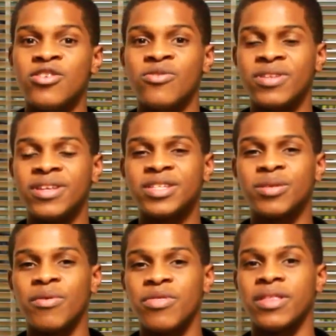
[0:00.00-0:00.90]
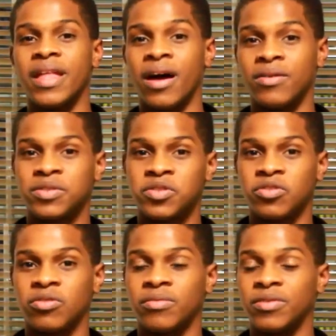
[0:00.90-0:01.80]
You need something else
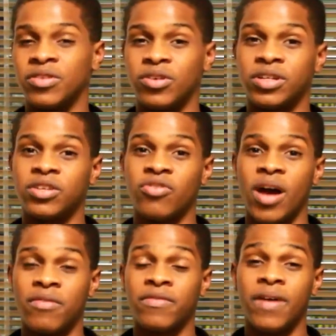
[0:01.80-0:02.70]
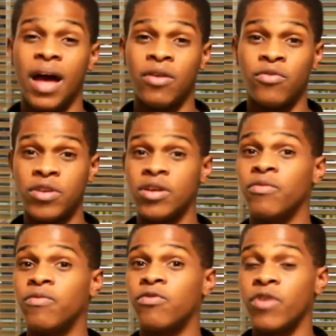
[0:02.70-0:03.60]
in order to have a real
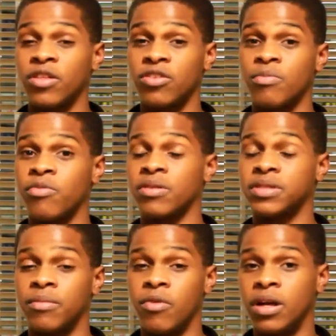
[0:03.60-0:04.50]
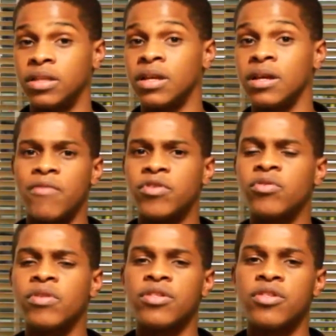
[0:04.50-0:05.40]
friendship with someone. Every
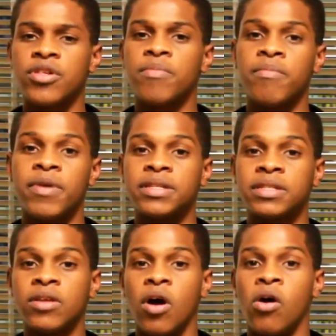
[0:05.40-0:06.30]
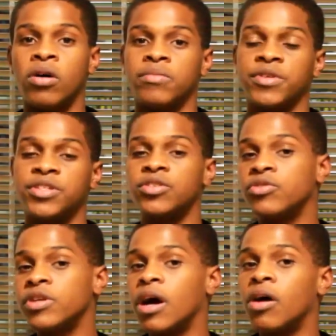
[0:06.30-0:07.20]
relationship based on
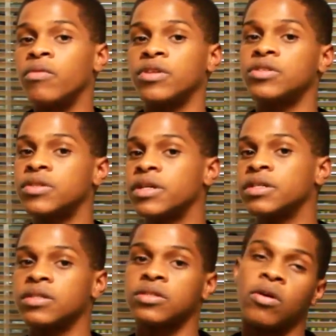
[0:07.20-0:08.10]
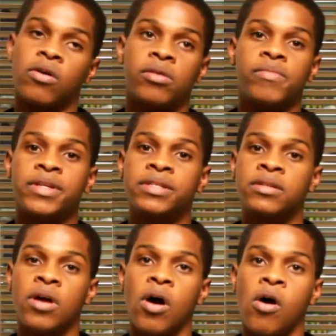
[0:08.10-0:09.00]
material interests or based
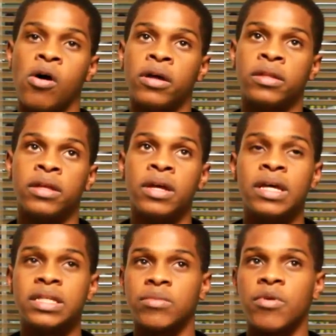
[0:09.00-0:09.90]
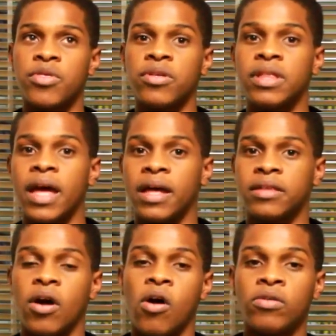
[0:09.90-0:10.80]
on something
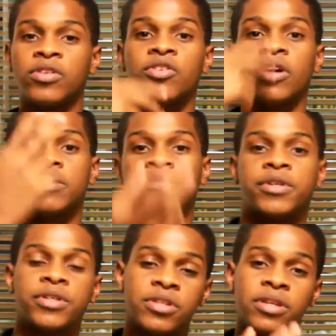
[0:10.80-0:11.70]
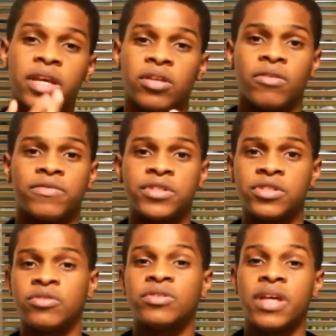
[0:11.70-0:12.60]
that only the other person can offer
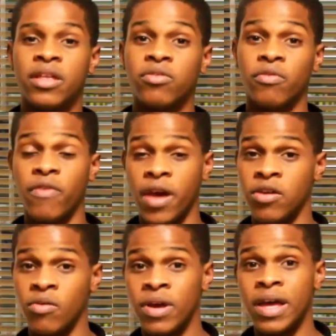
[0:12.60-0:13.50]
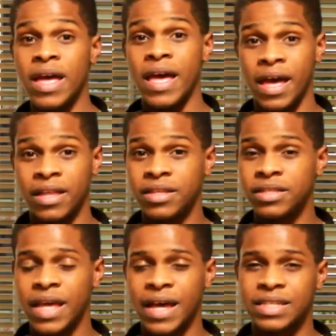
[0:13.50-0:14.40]
you tend to fail. And
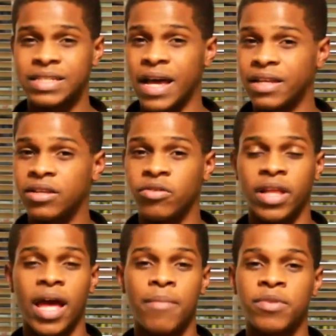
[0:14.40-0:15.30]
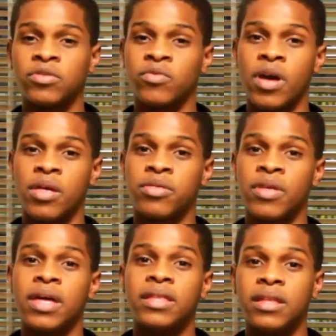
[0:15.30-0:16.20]
this is exactly what happened with
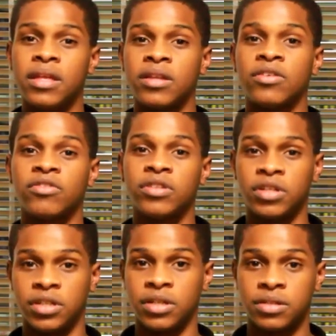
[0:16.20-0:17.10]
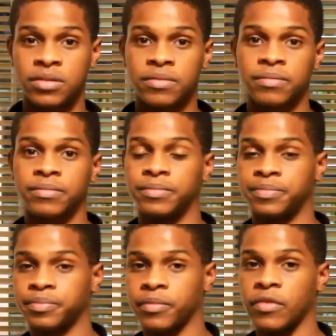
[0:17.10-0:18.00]
the English learners
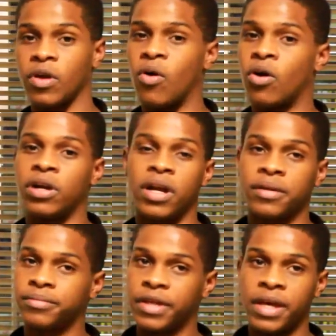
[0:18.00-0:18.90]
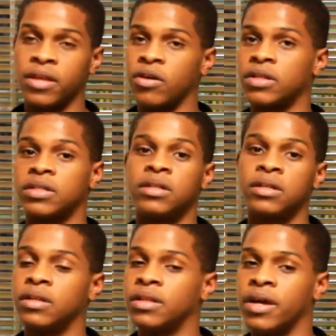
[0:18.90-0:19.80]
or any other
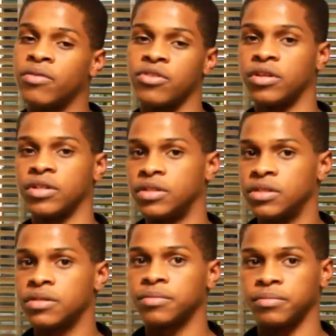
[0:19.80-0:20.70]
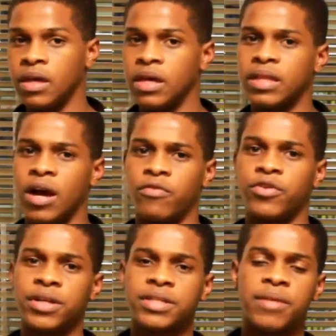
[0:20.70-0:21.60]
language learners. Now,
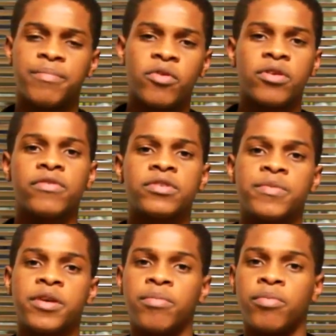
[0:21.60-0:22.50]
for example, if you speak